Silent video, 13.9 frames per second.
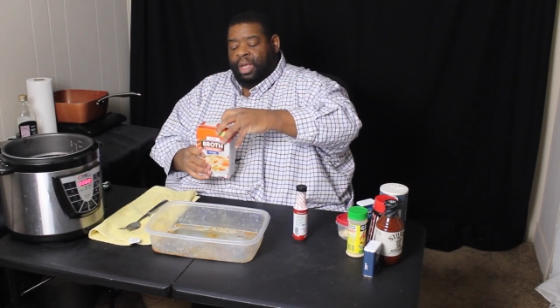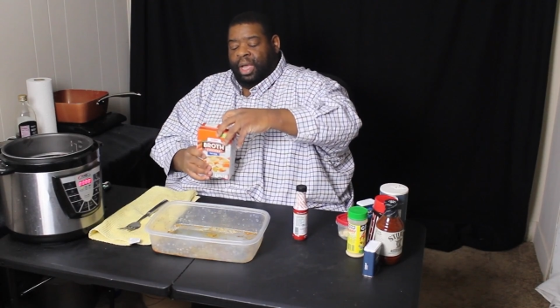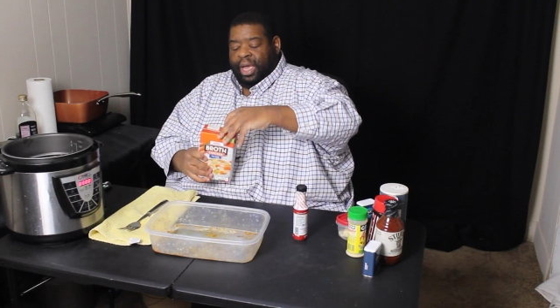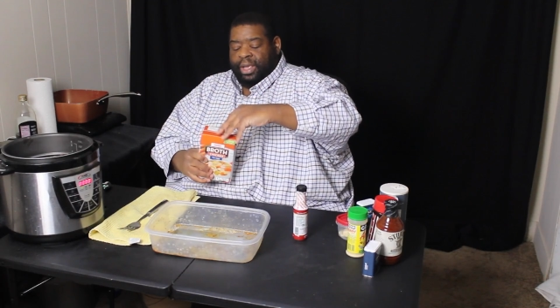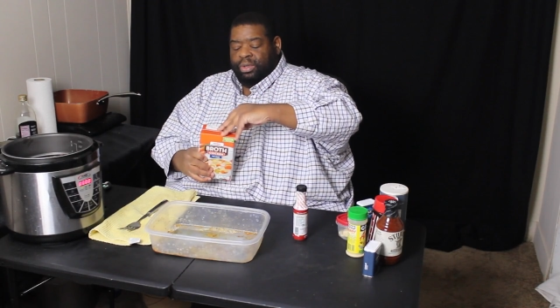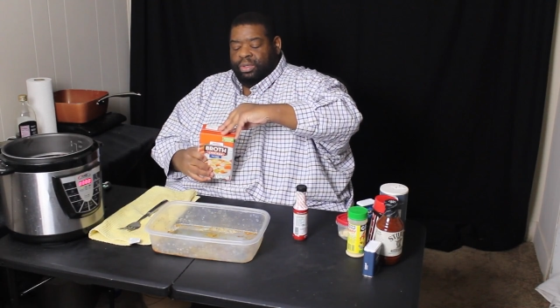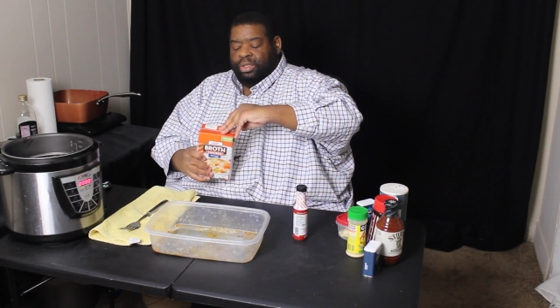
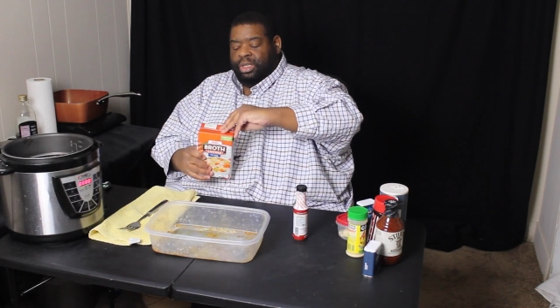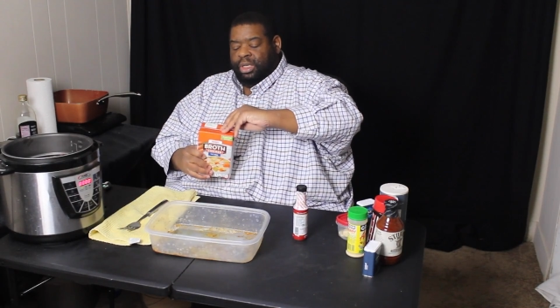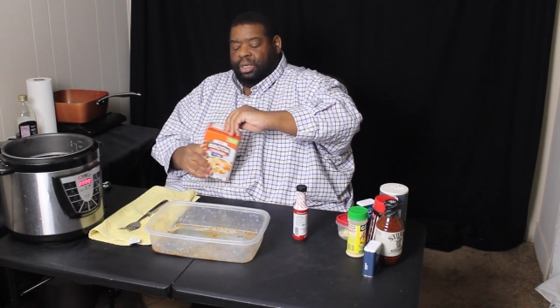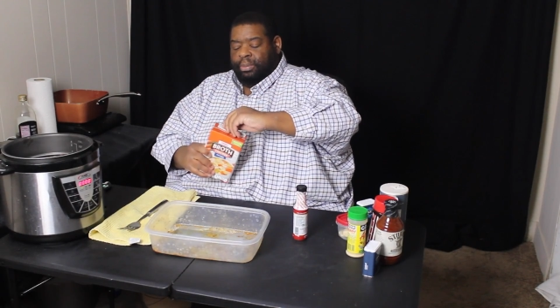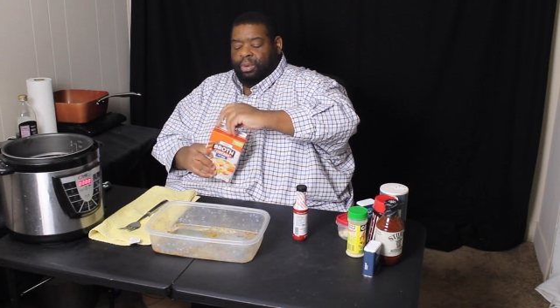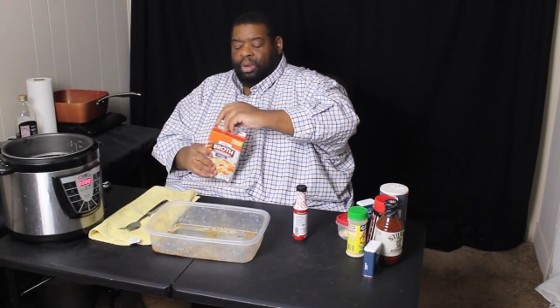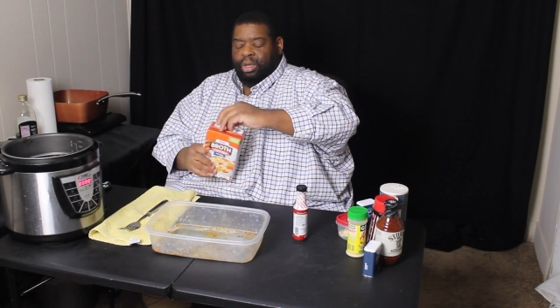I use
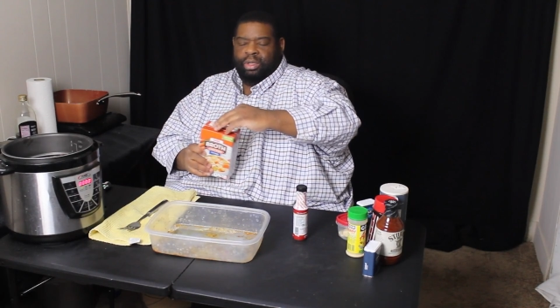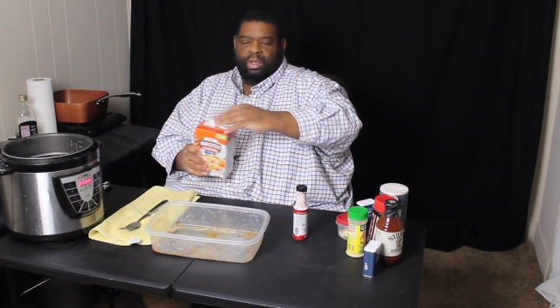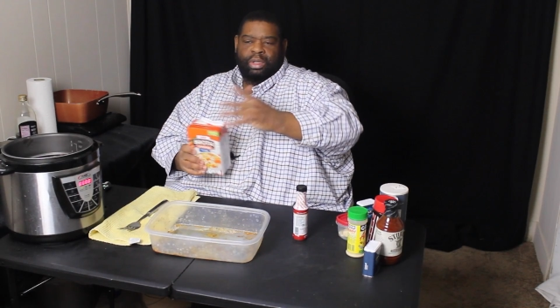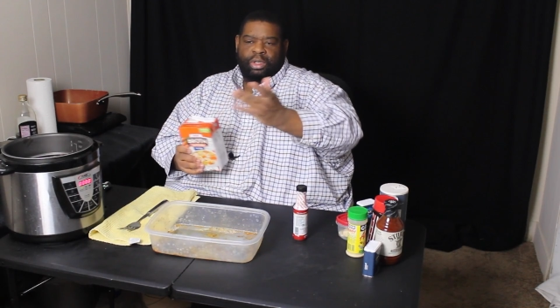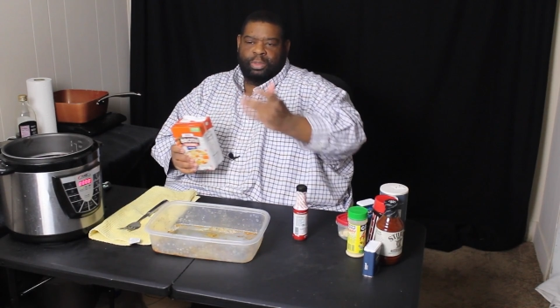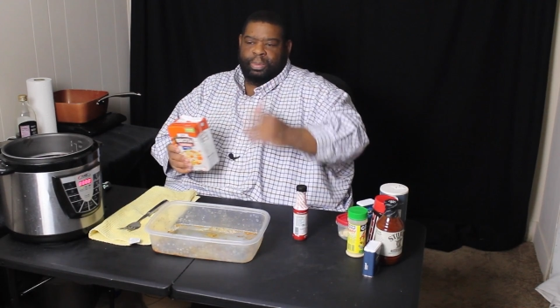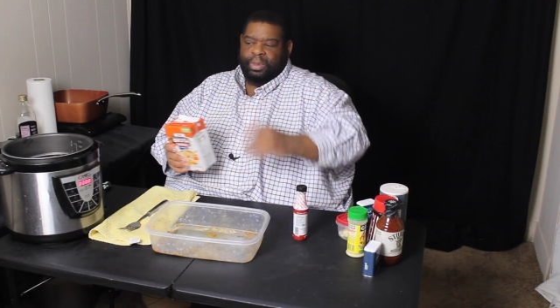chicken broth, you can
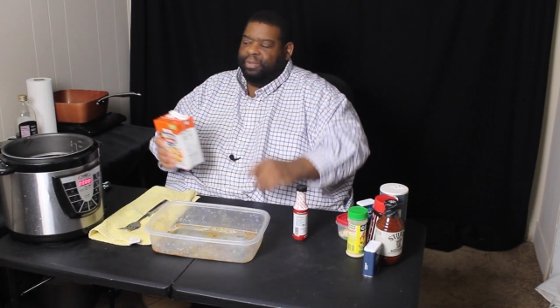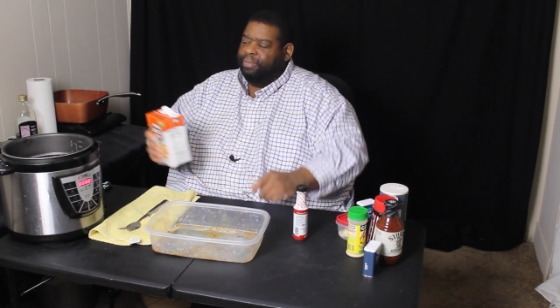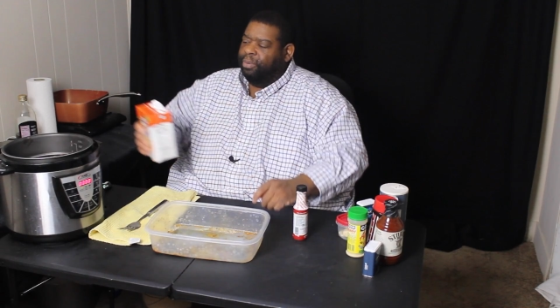use beef